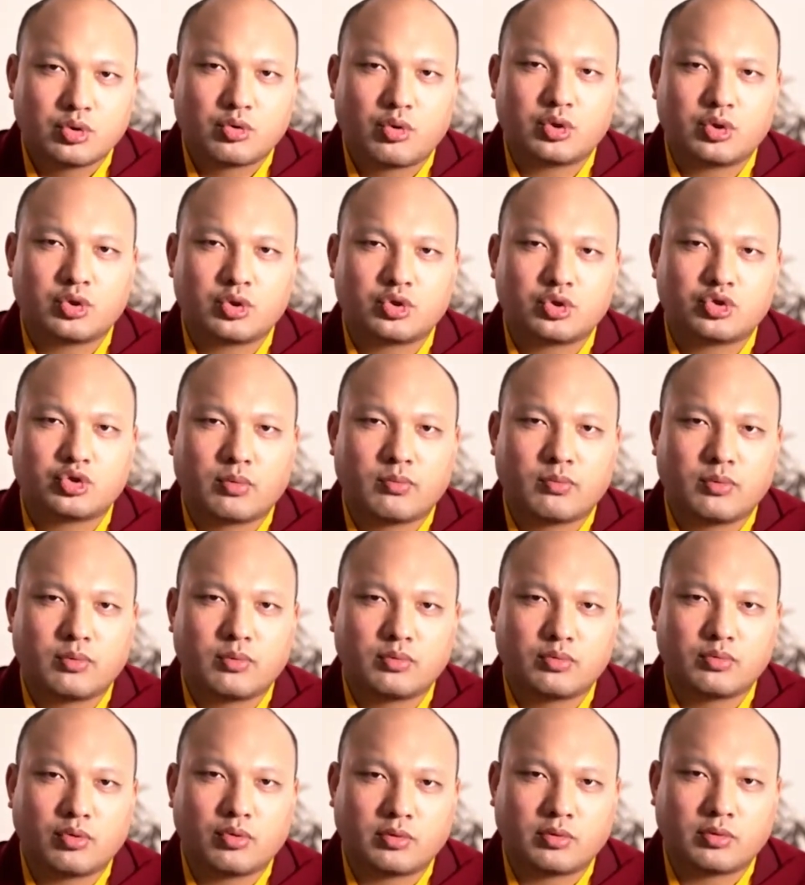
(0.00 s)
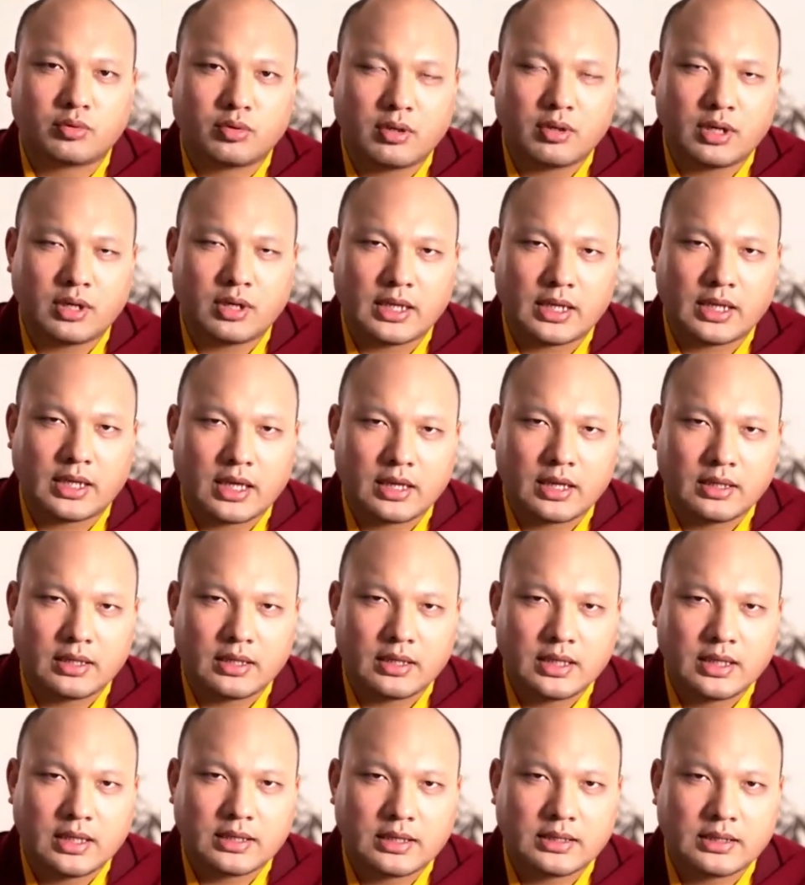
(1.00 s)
So when they got to the plant of Gurmun
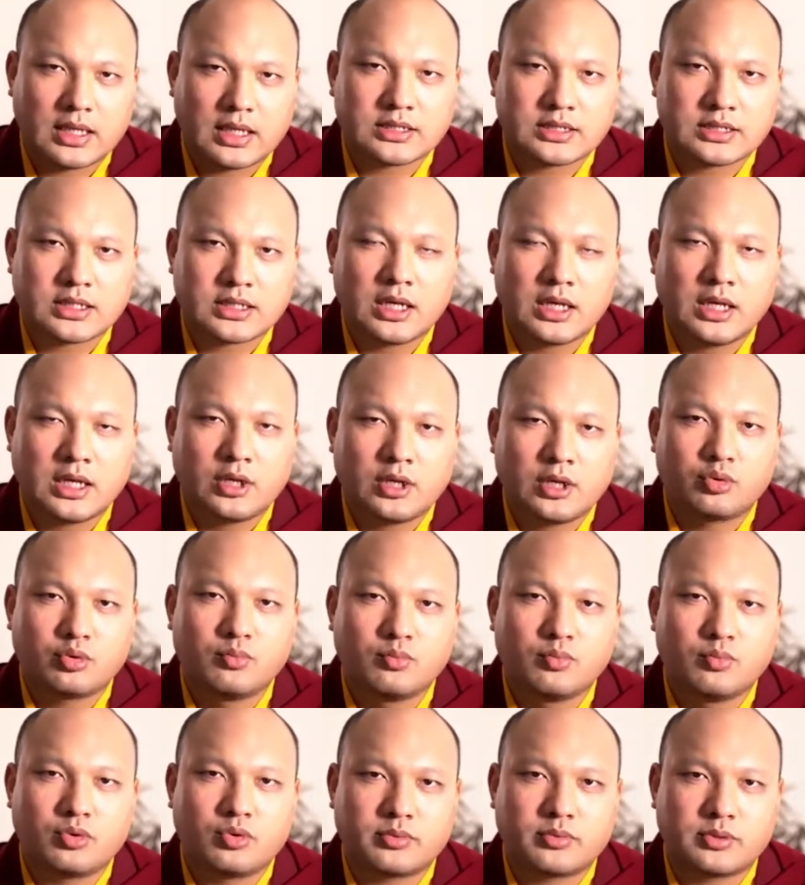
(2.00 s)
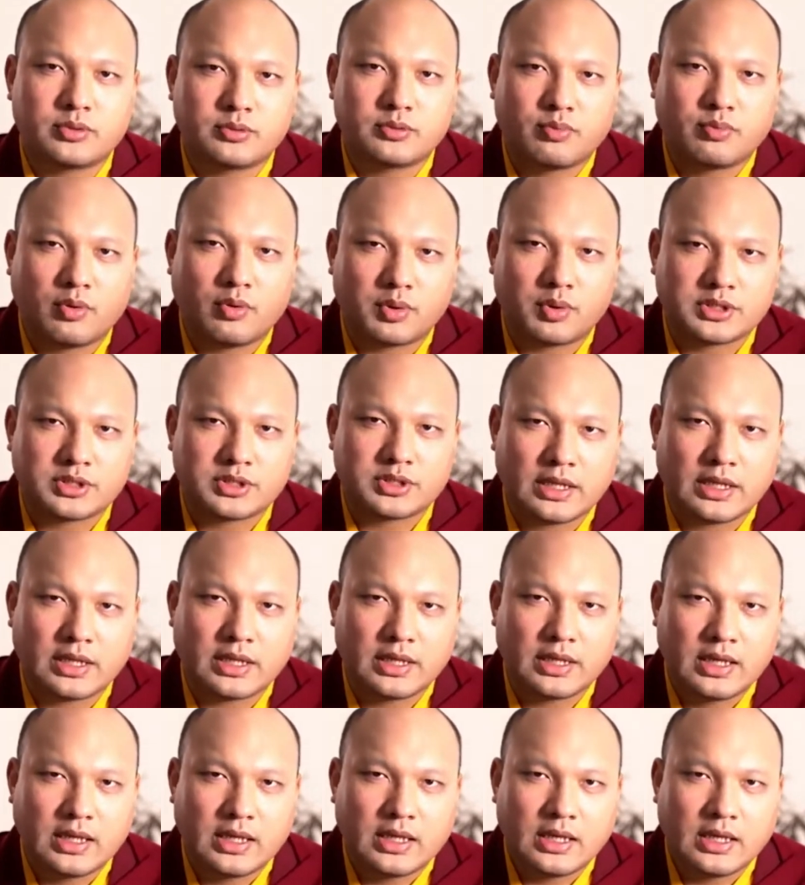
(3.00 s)
Sang, Gongchun
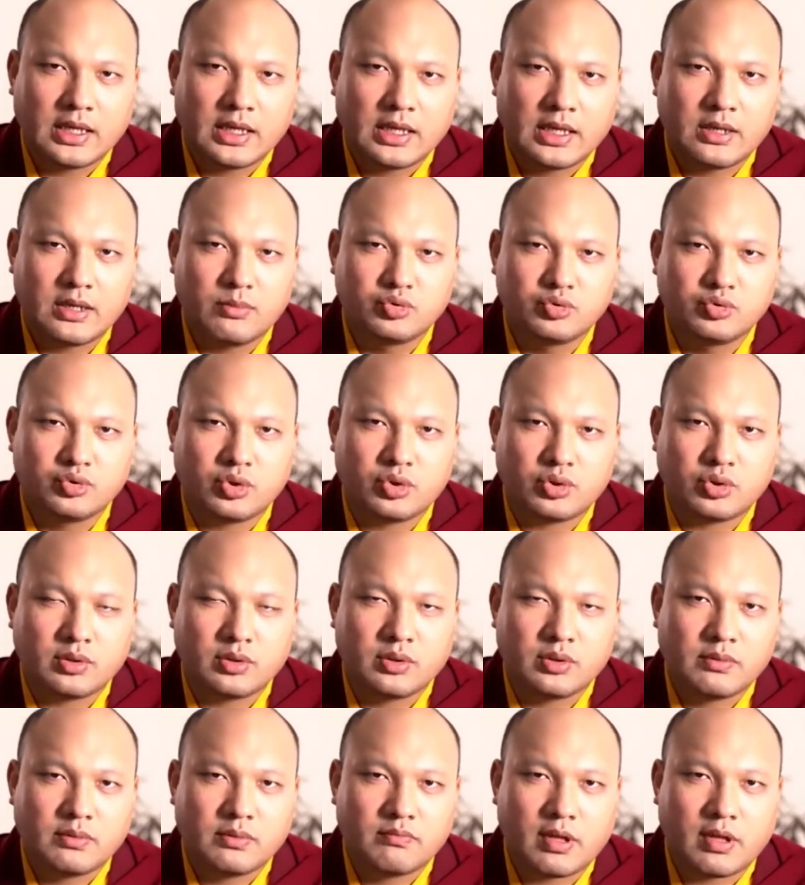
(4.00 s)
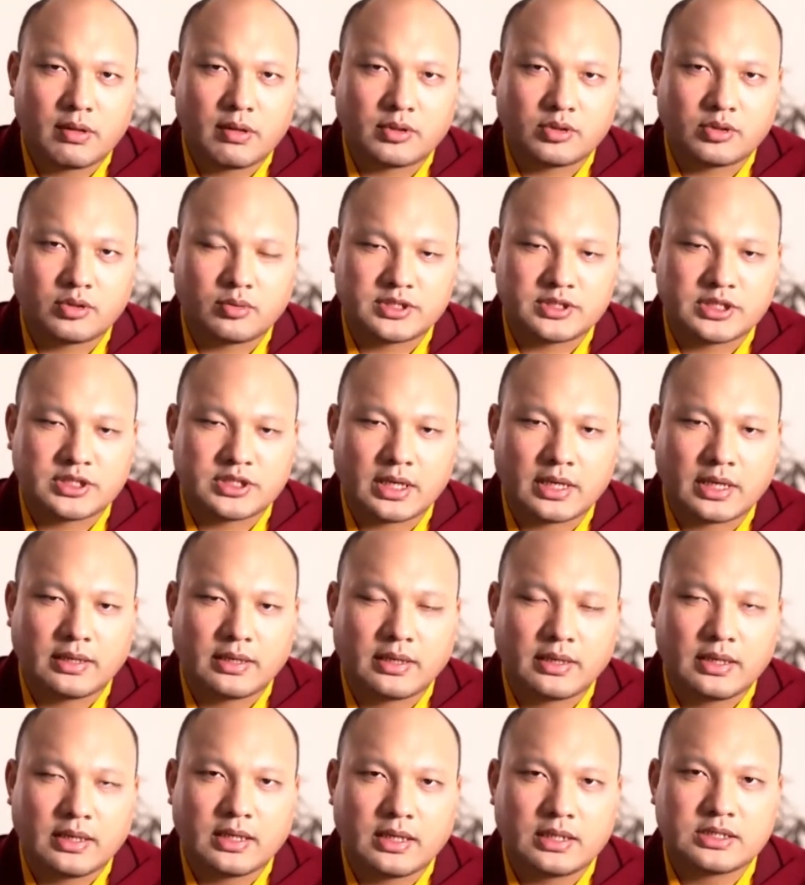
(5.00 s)
got very
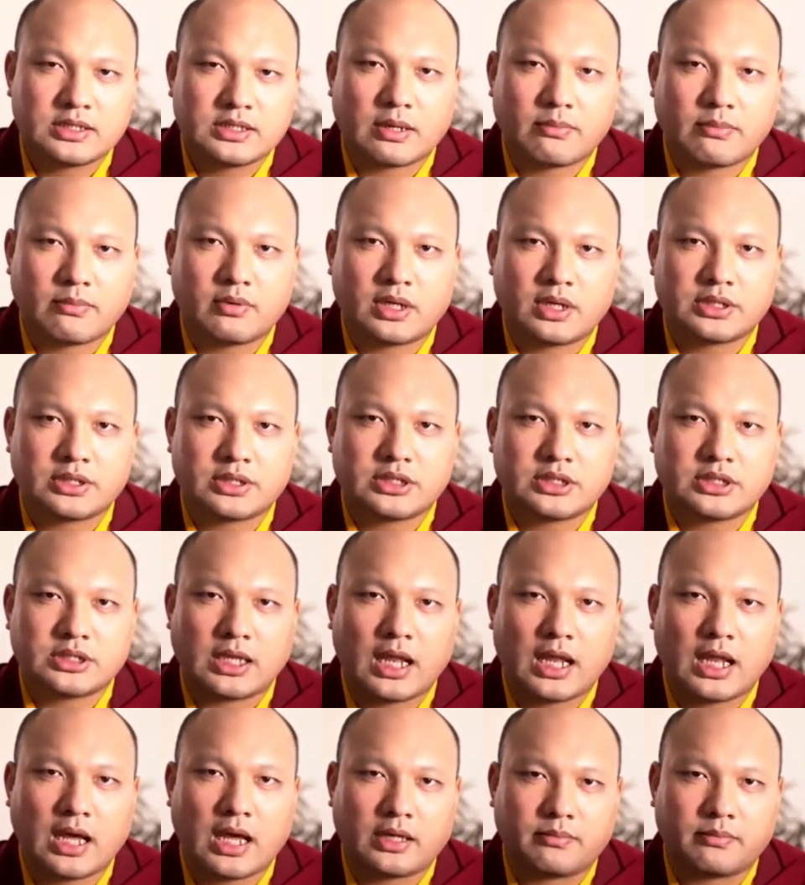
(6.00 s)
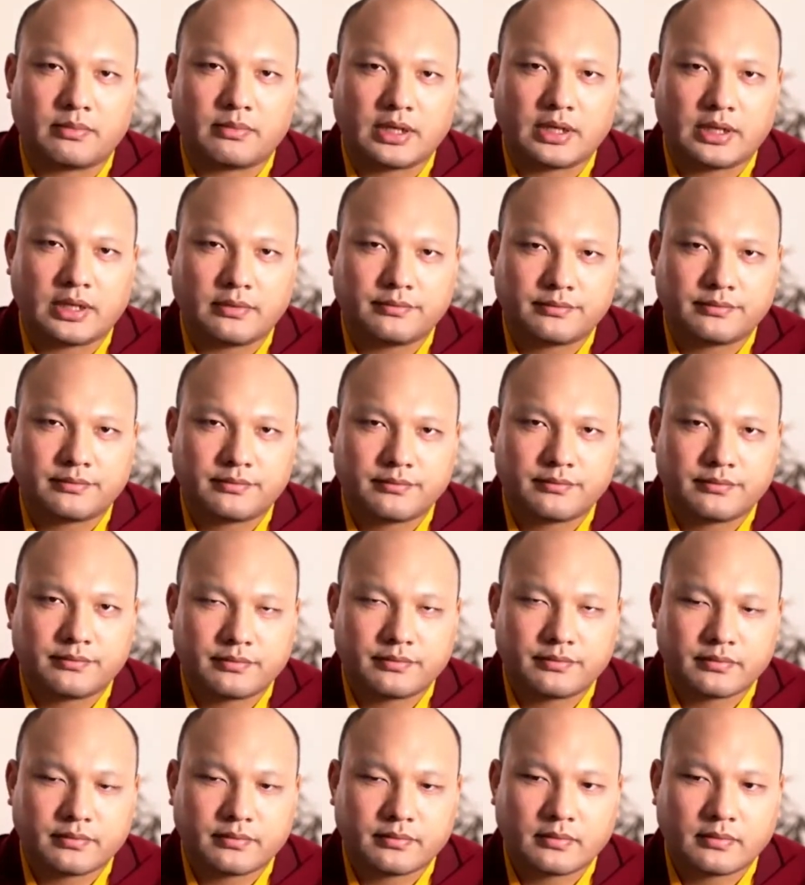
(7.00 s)
sick and was unable to keep going.
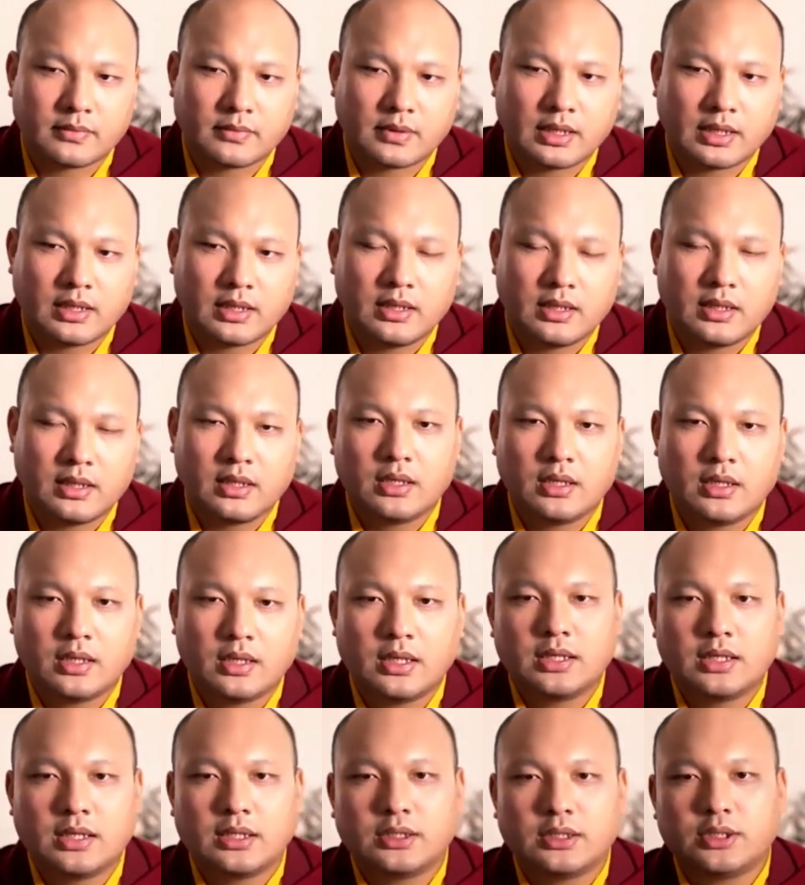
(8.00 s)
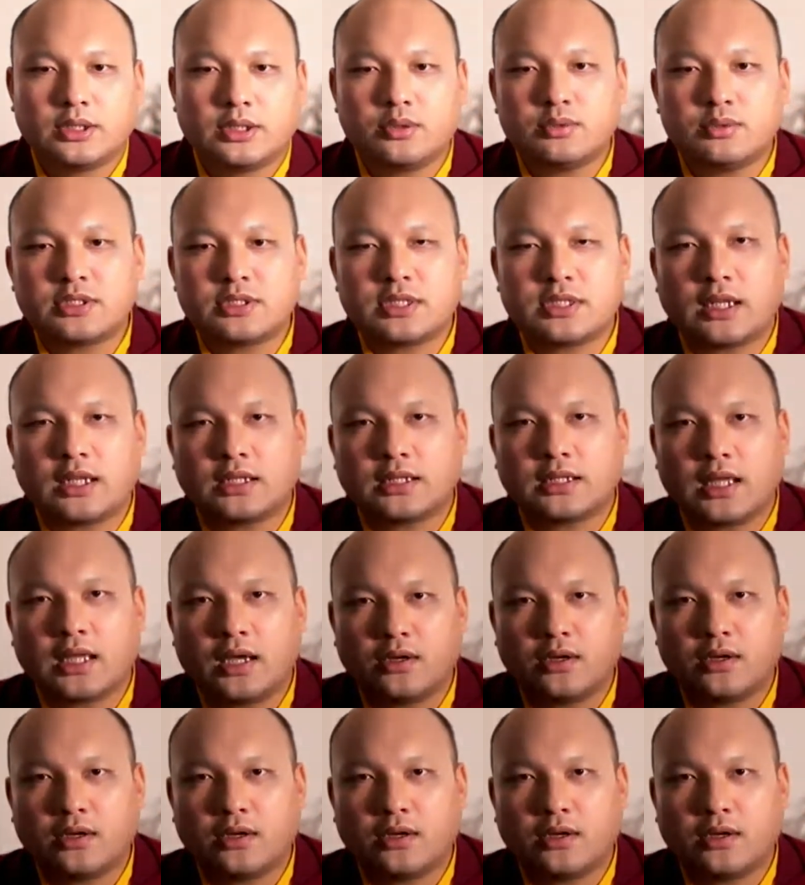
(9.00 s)
And so they had to rest a few days.